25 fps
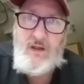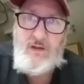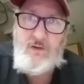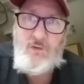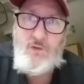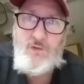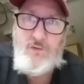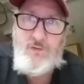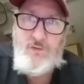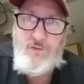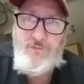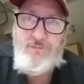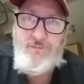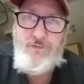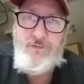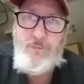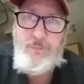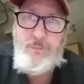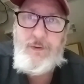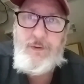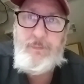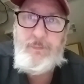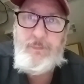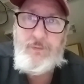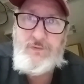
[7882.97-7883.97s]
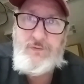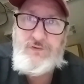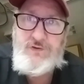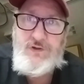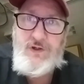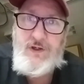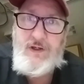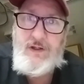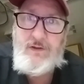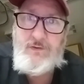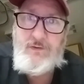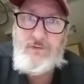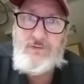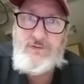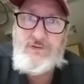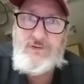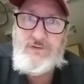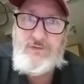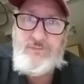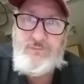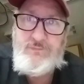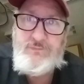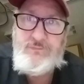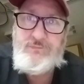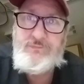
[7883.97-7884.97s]
I go into a few people's
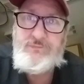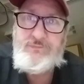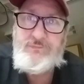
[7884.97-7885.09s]
channels.